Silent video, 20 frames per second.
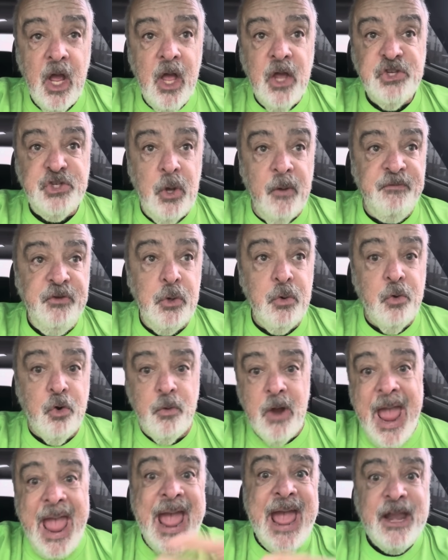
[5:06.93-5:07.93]
So if you
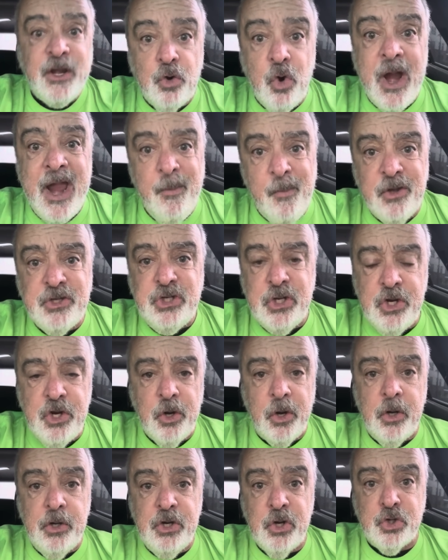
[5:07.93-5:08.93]
add grandma to
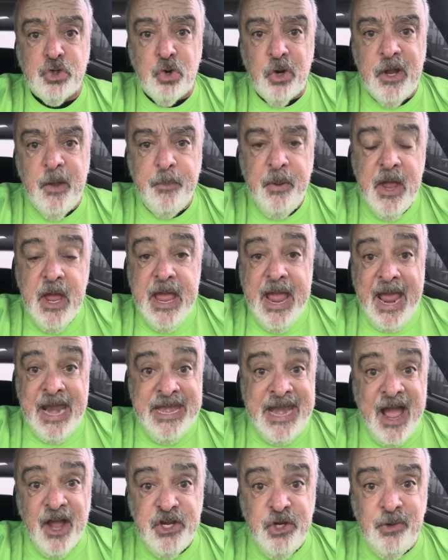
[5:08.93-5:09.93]
your trip and
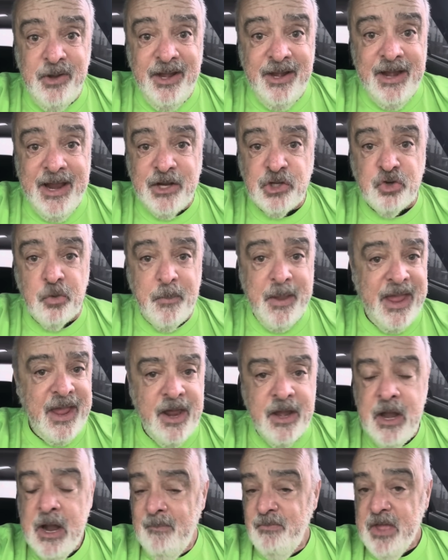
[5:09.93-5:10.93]
now you need an extra
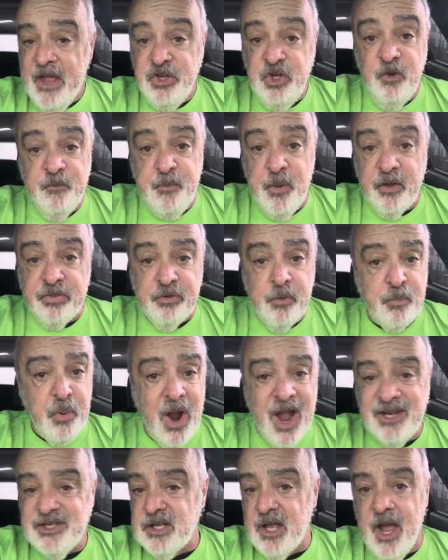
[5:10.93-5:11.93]
bed and you've booked through
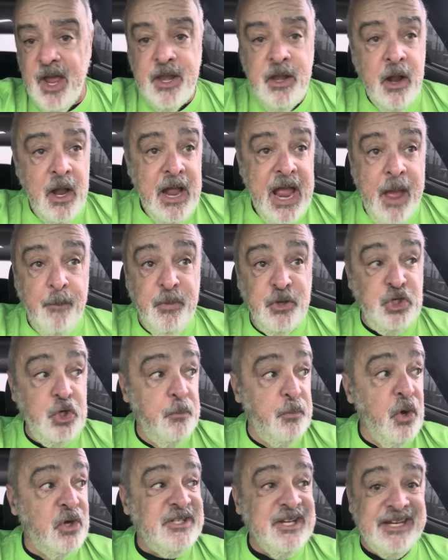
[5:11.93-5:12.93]
Priceline, but you
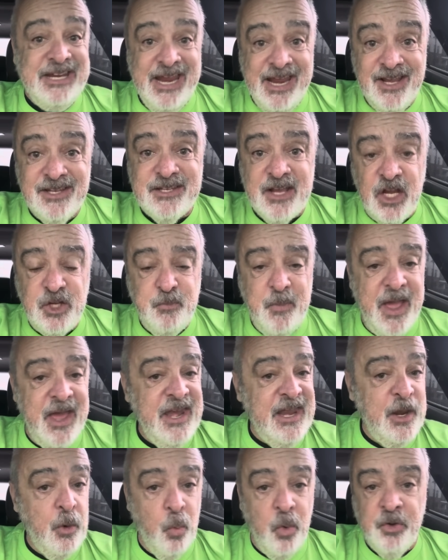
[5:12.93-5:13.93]
booked a king size bed,
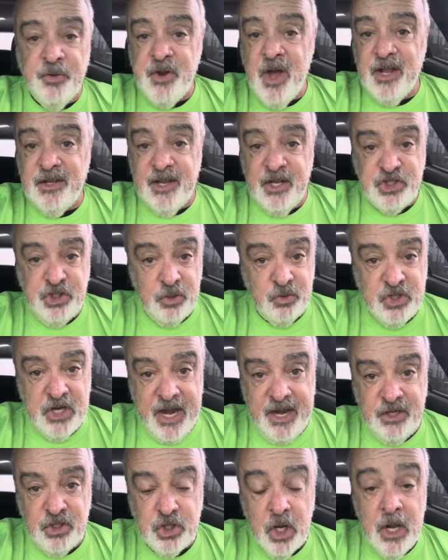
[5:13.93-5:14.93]
it will not let you
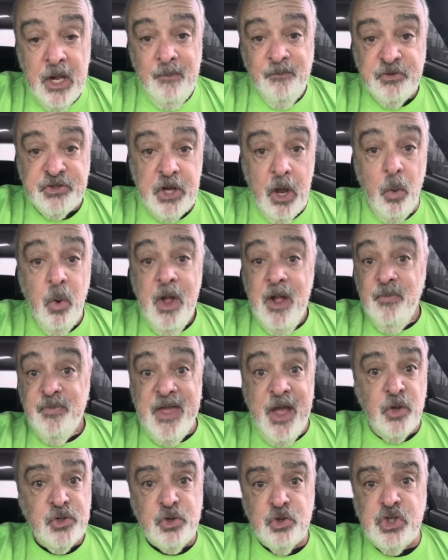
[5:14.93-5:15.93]
change. So
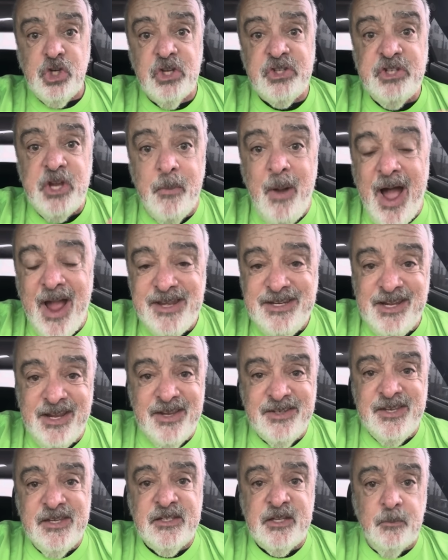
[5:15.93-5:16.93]
those are just some
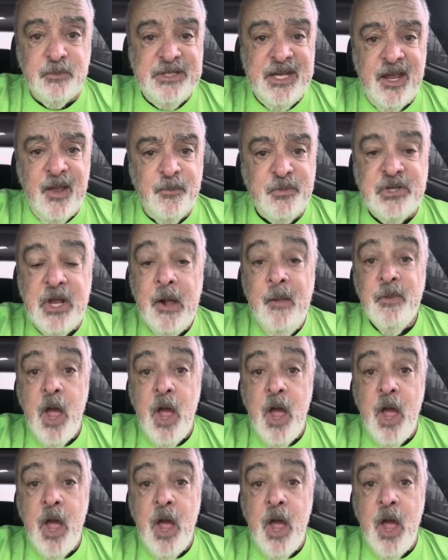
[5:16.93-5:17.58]
ideas and some tips.